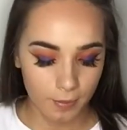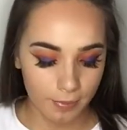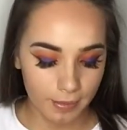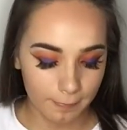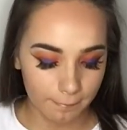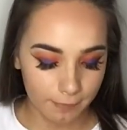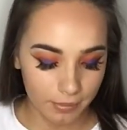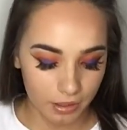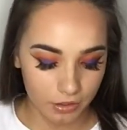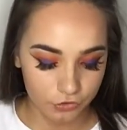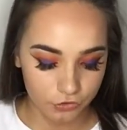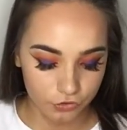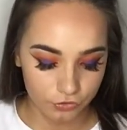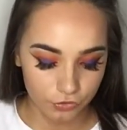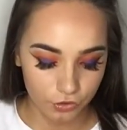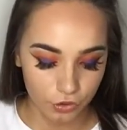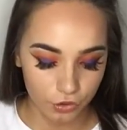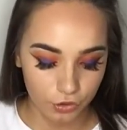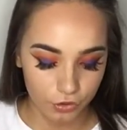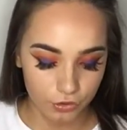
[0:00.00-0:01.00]
bit of blusher
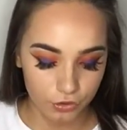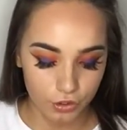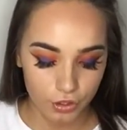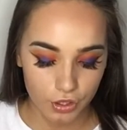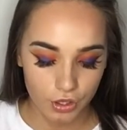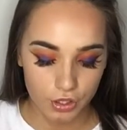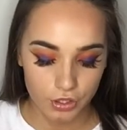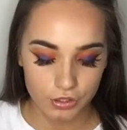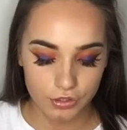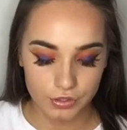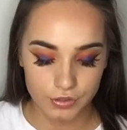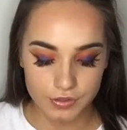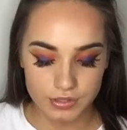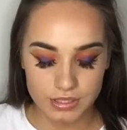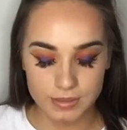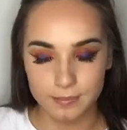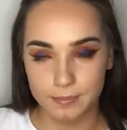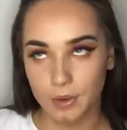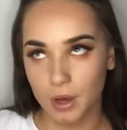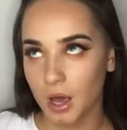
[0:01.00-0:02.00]
on
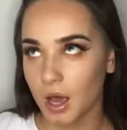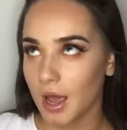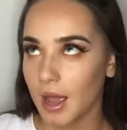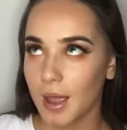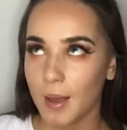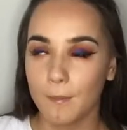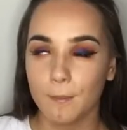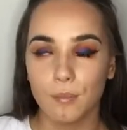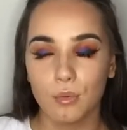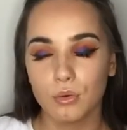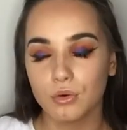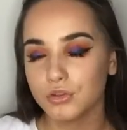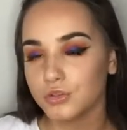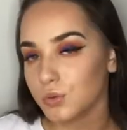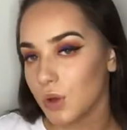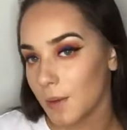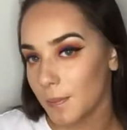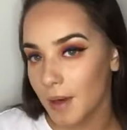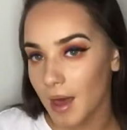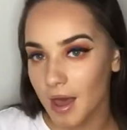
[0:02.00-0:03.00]
using my
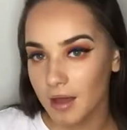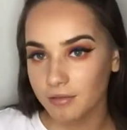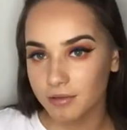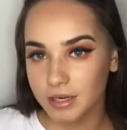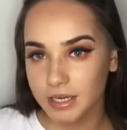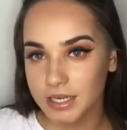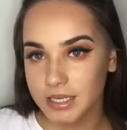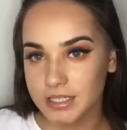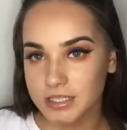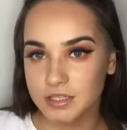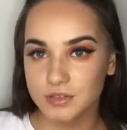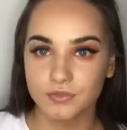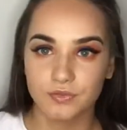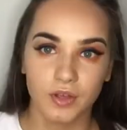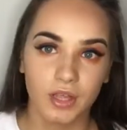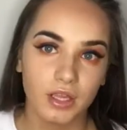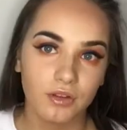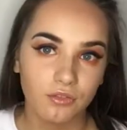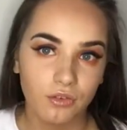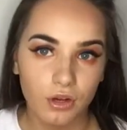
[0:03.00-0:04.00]
Bourjois Paris
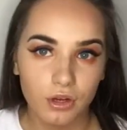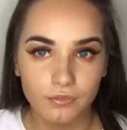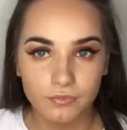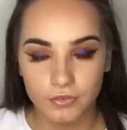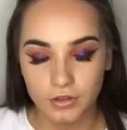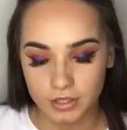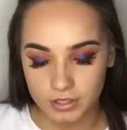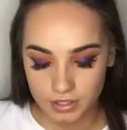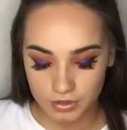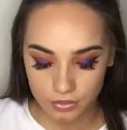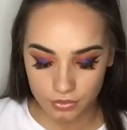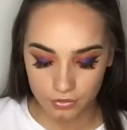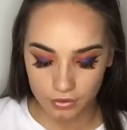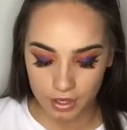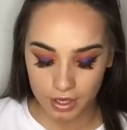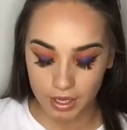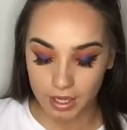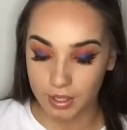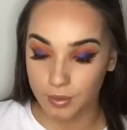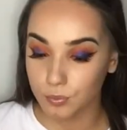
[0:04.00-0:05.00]
favourite 33.
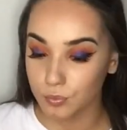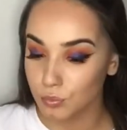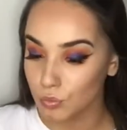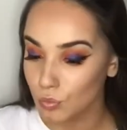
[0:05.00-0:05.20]
I